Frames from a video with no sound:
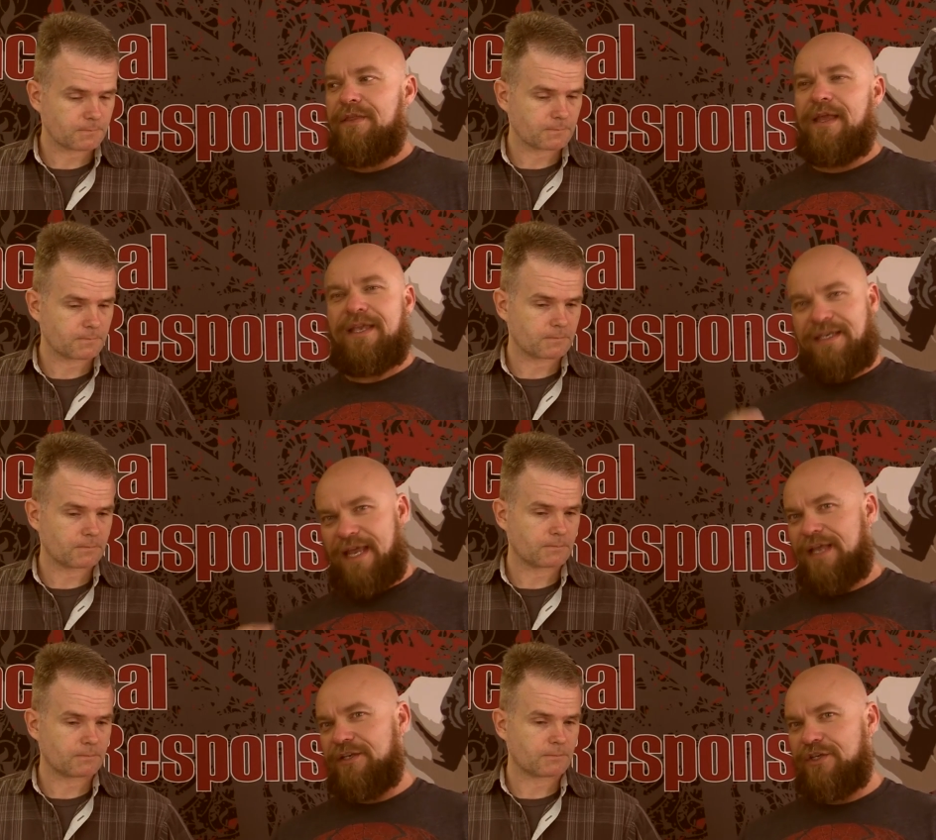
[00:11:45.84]
Speaker 1: that can
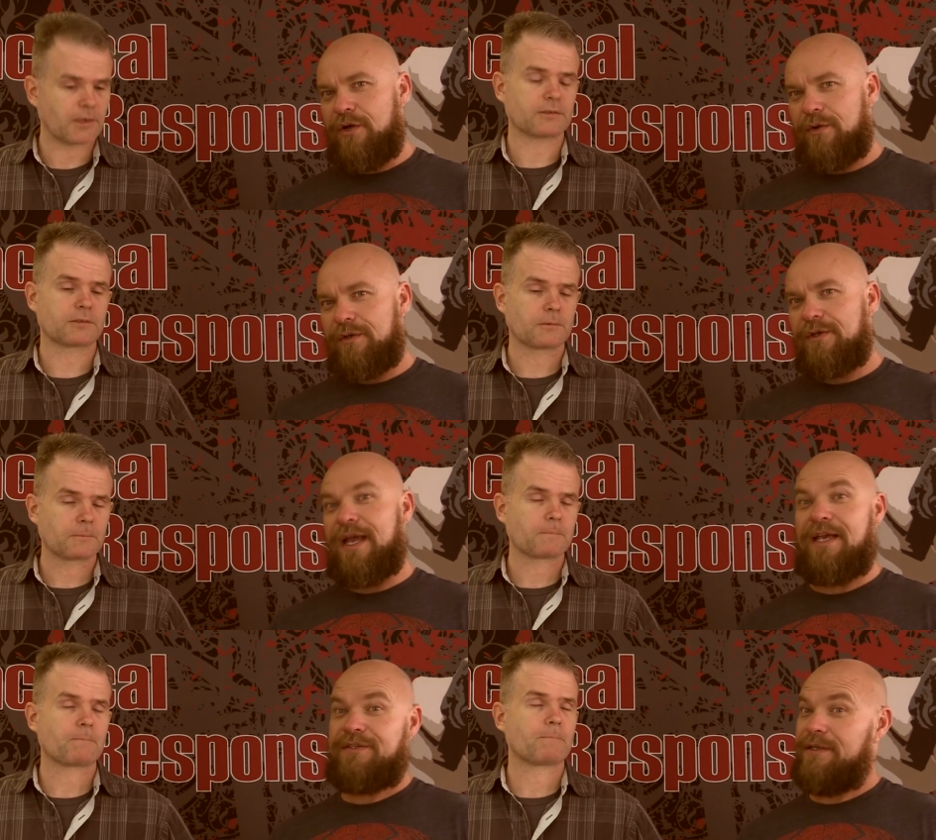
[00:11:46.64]
take a joke. Yes.
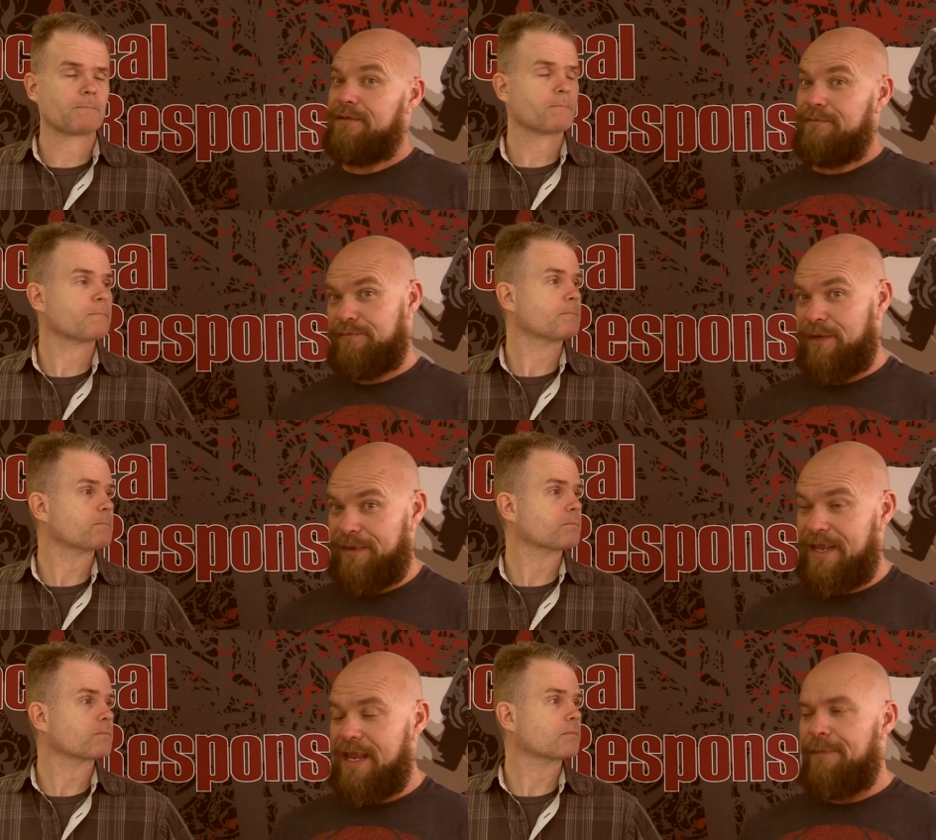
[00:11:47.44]
Guys that probably
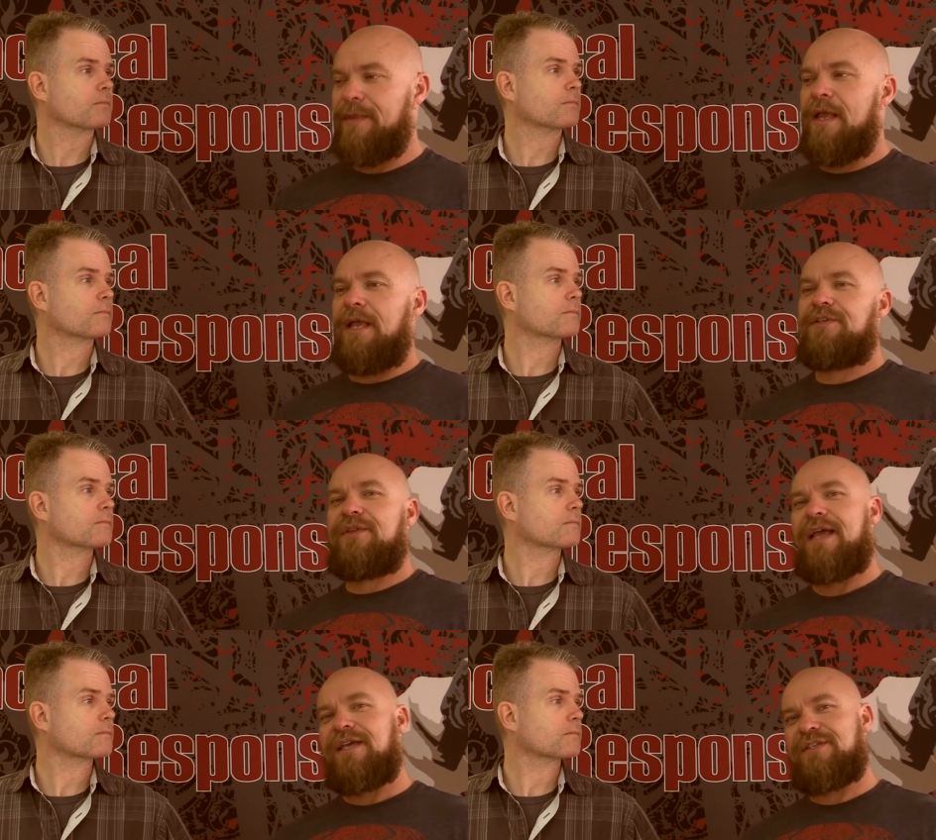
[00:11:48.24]
can't. And so
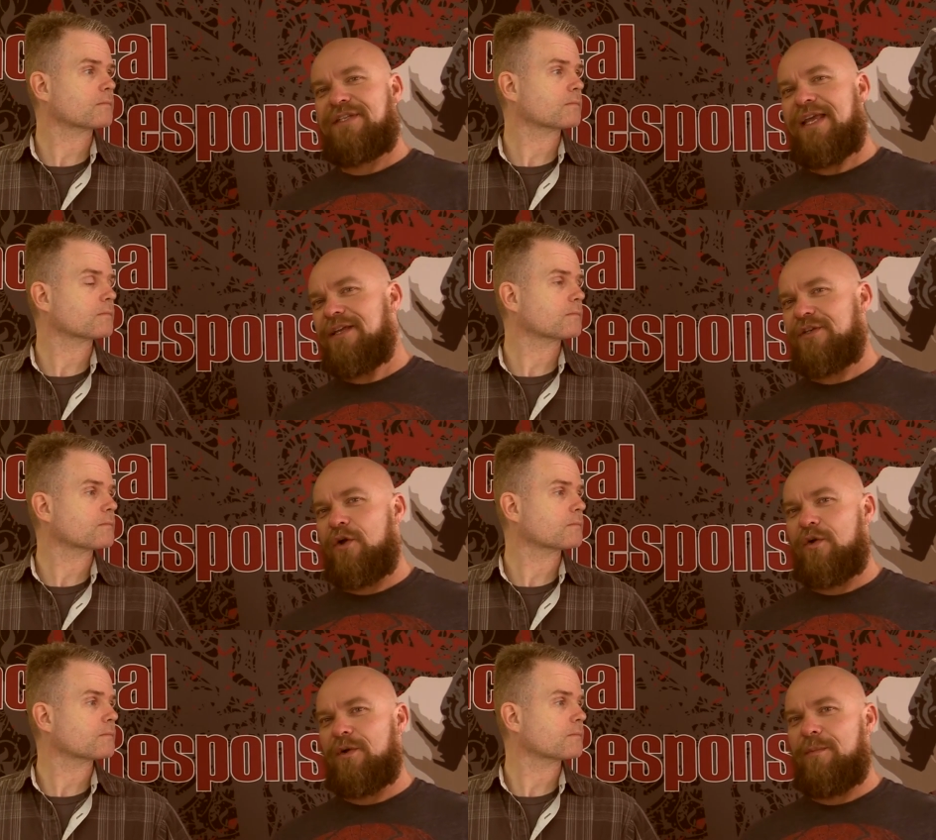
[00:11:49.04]
the guys that take a
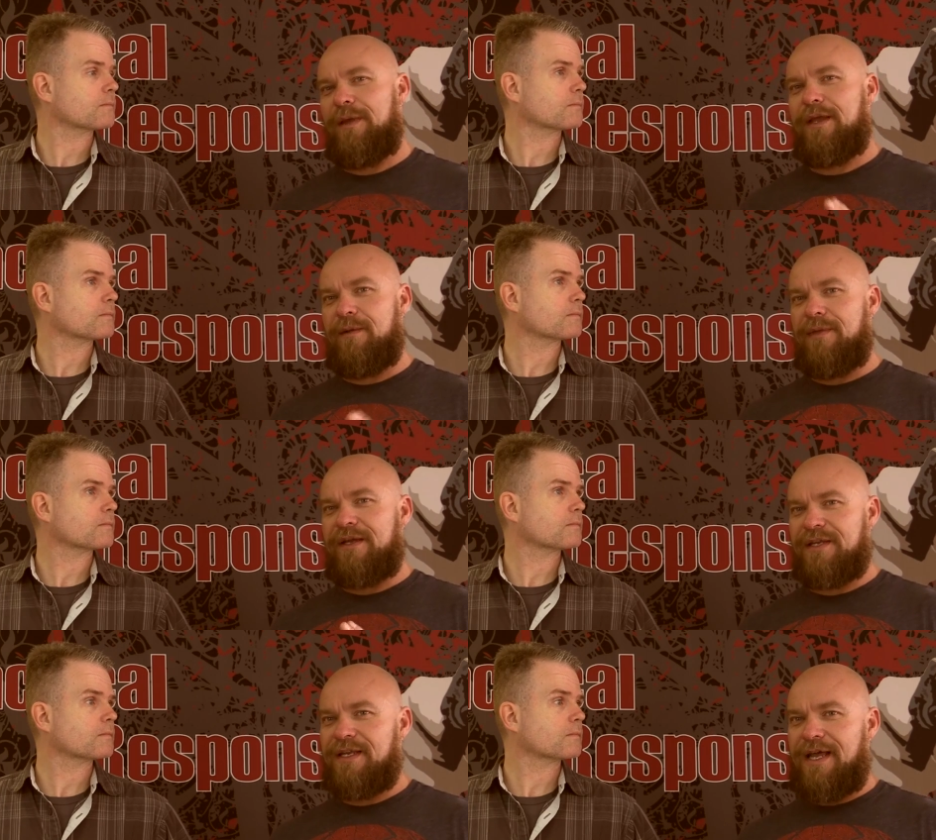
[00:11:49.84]
joke become
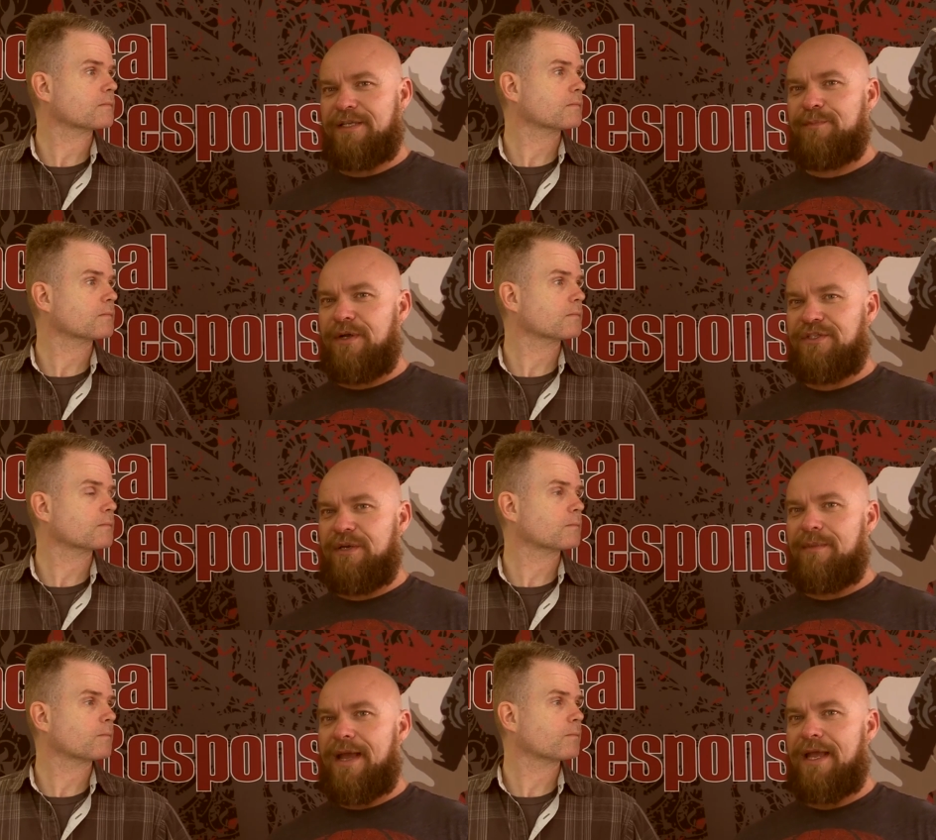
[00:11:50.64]
like the class
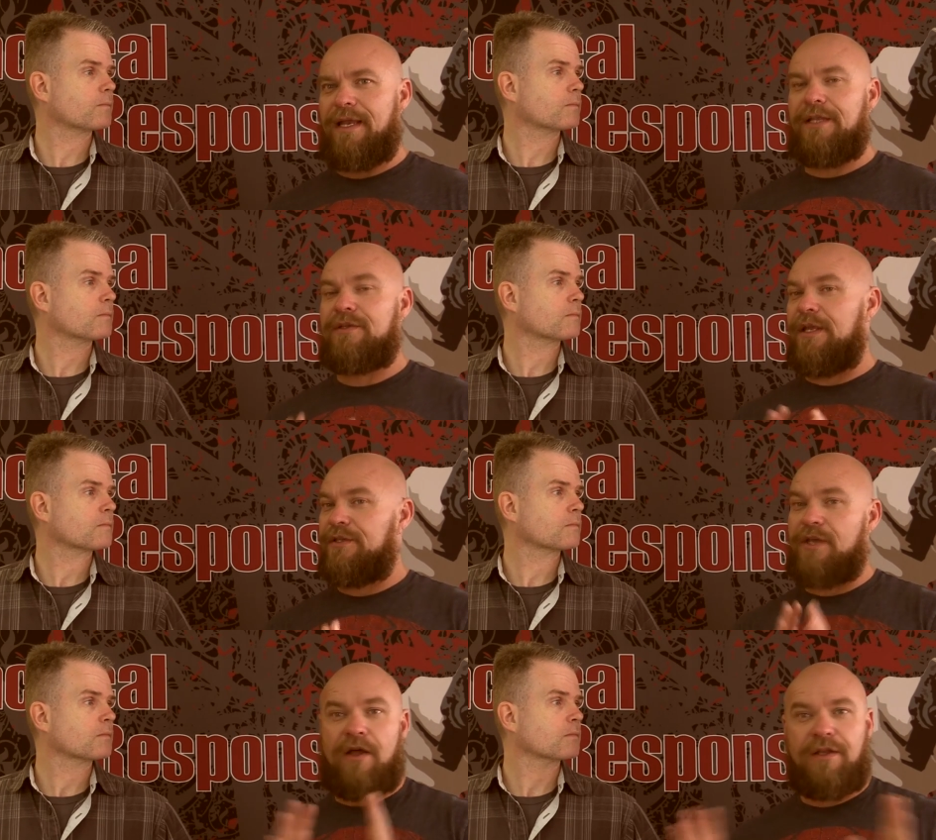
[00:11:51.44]
punching bag, and it's
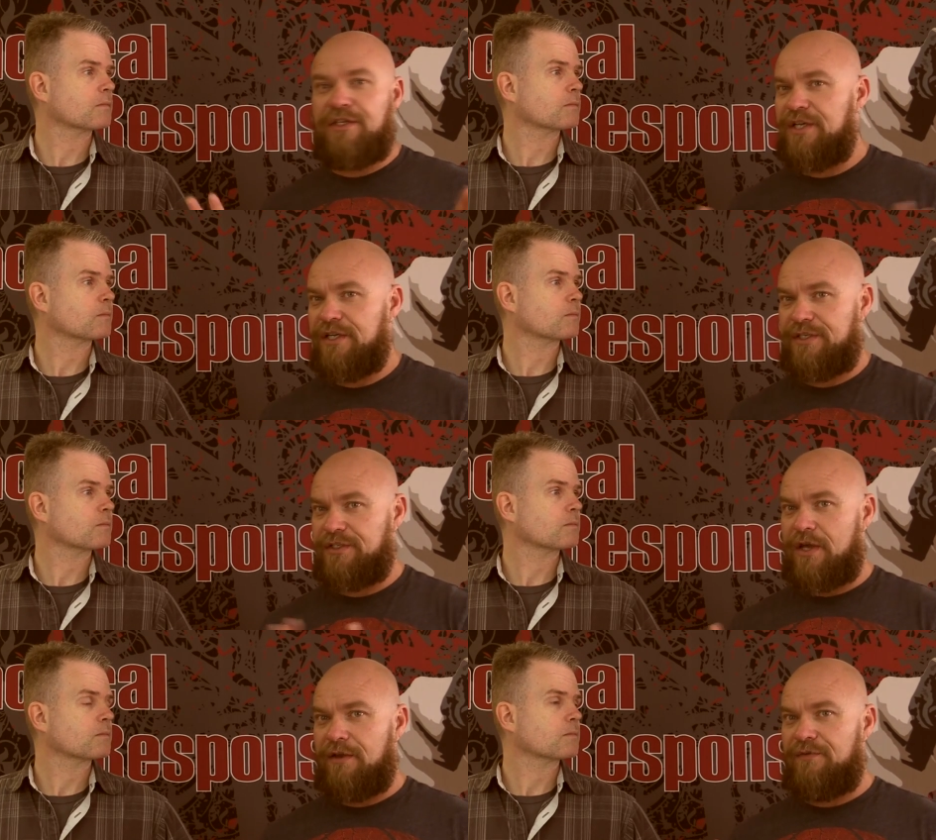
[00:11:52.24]
it's all in jest,
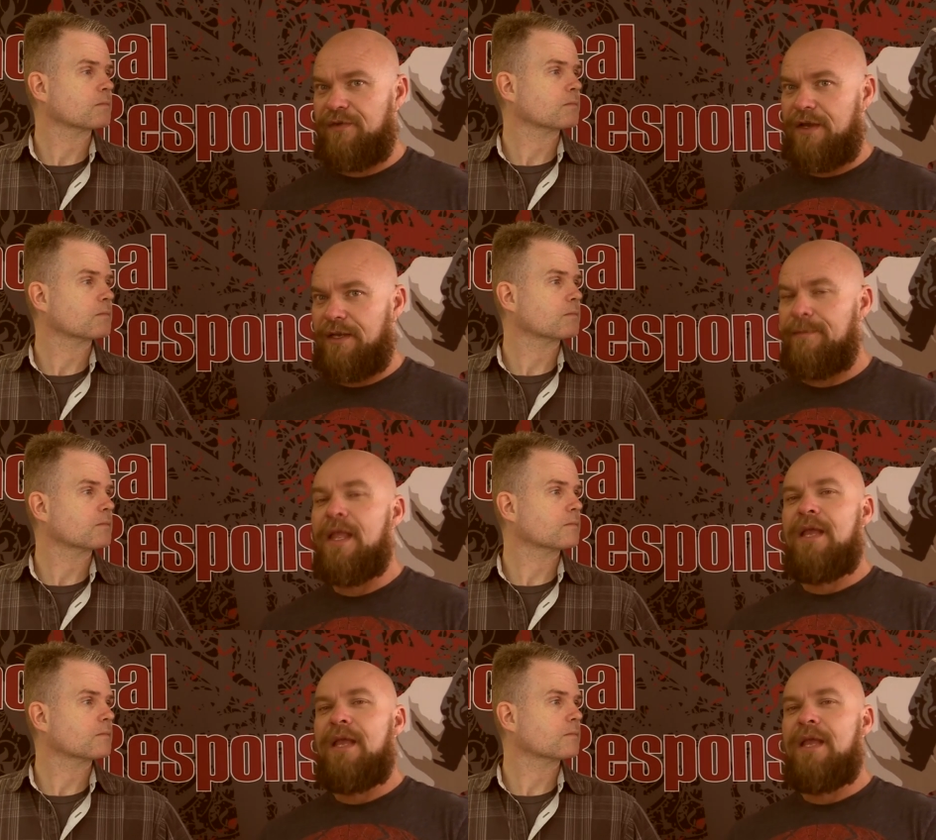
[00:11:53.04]
it's all in fun.